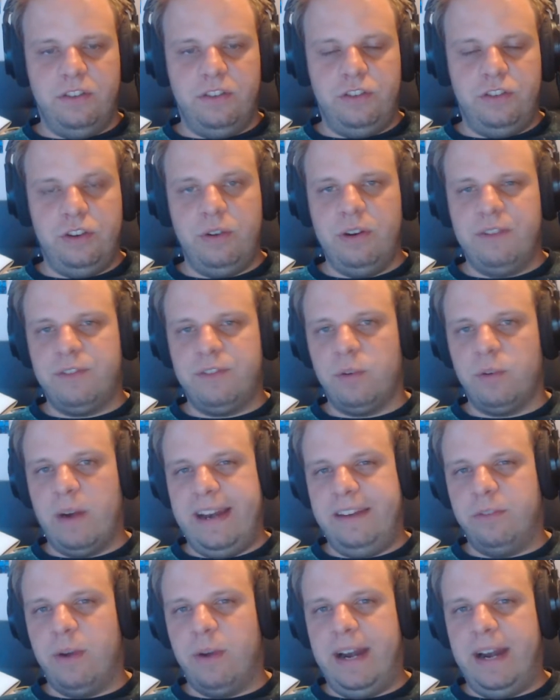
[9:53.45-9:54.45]
June of
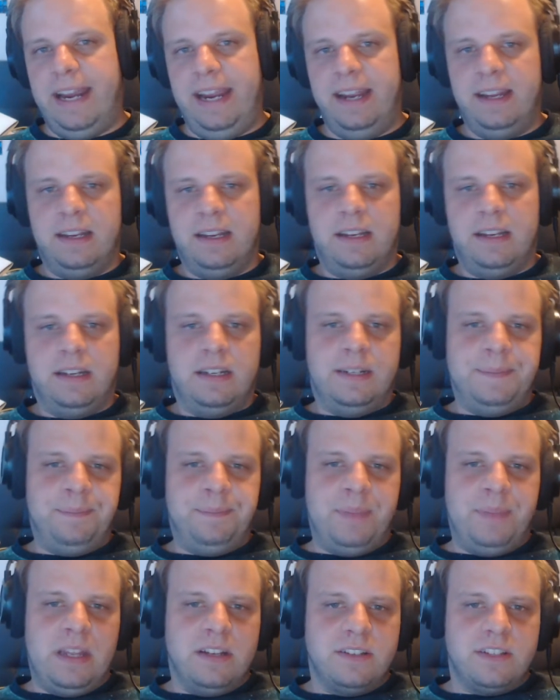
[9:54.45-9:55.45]
2020.
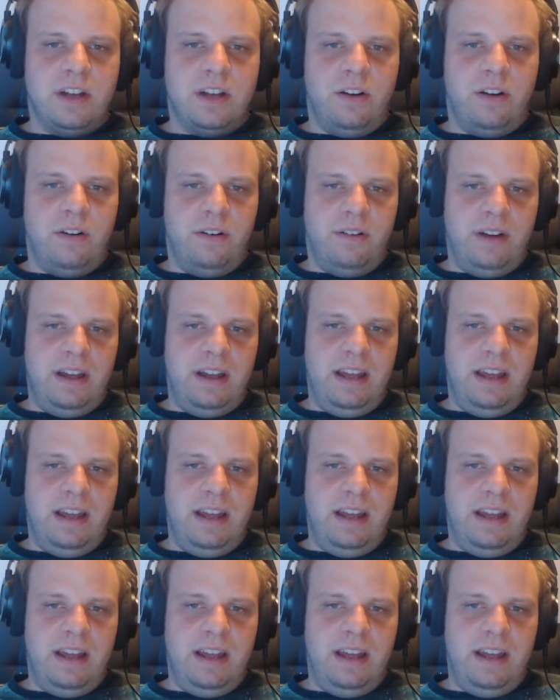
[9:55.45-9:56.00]
So